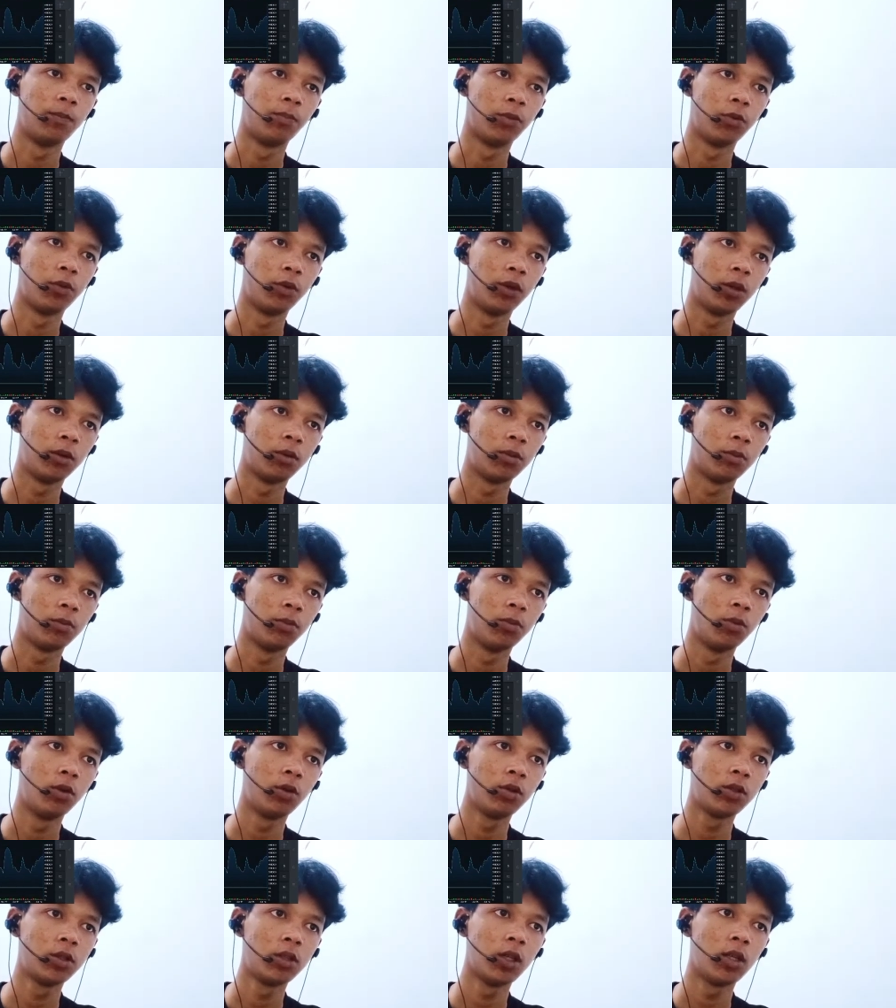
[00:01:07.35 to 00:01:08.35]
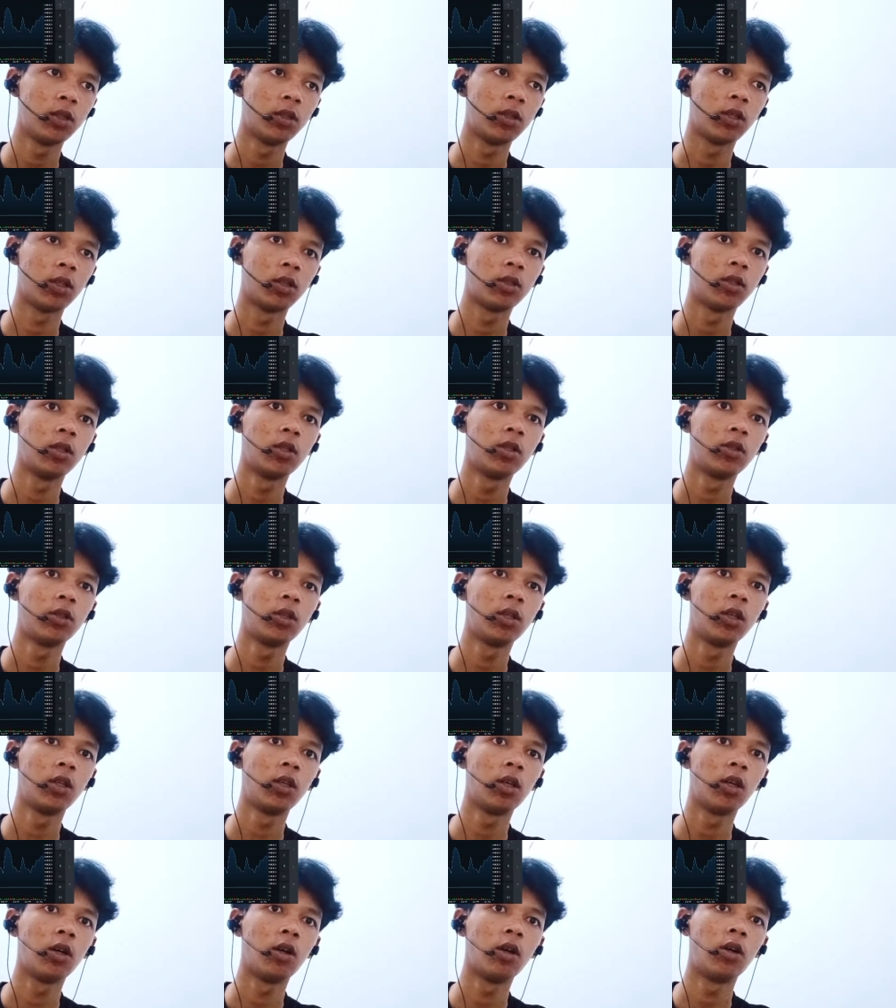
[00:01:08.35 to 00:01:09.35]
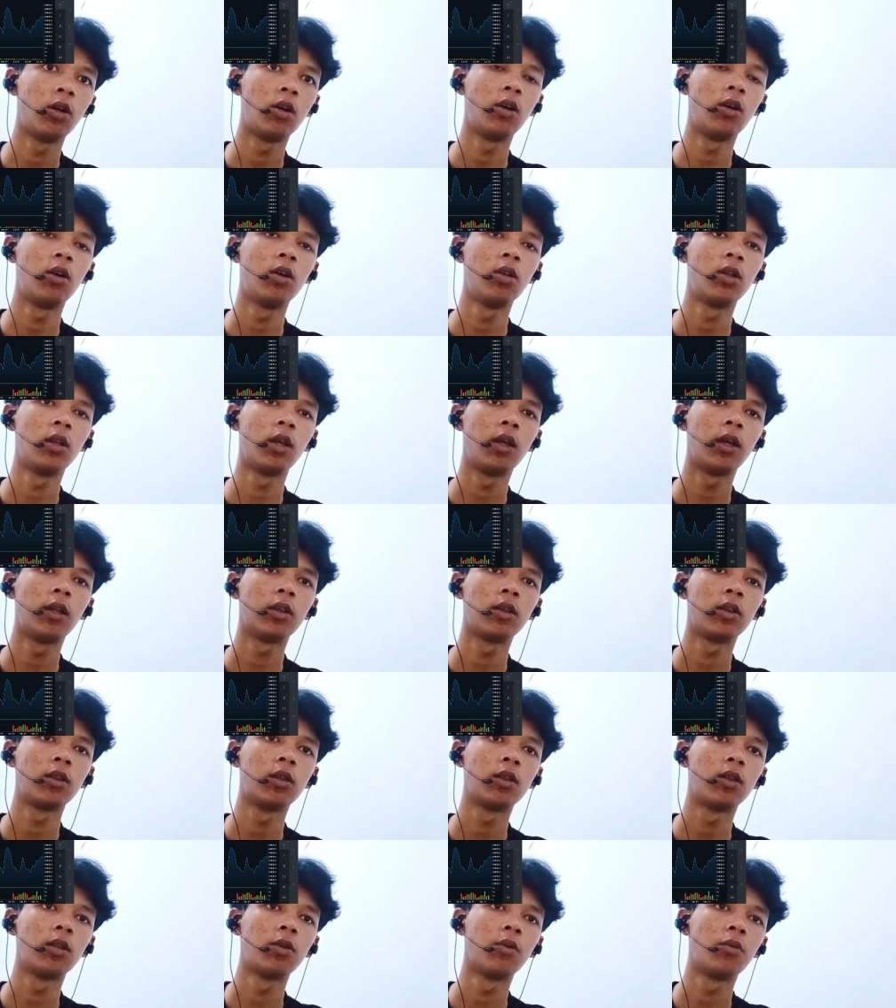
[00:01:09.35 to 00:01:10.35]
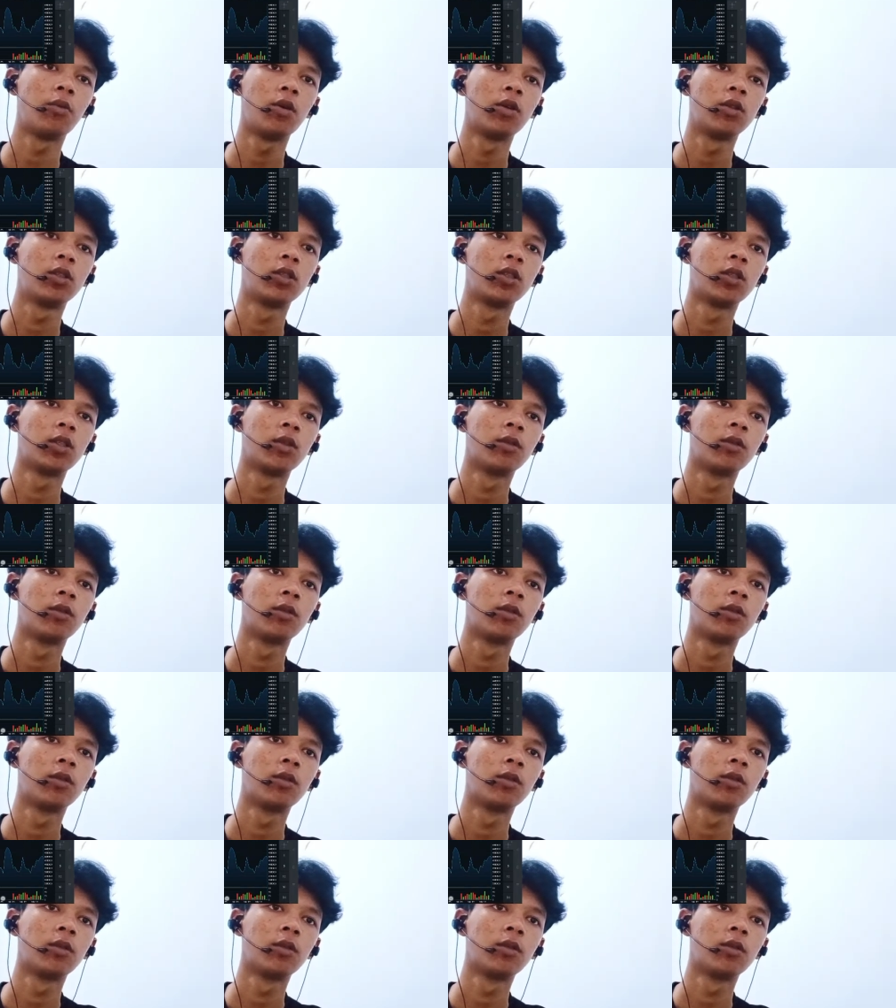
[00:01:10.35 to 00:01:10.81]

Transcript: with blockchain technology all at once.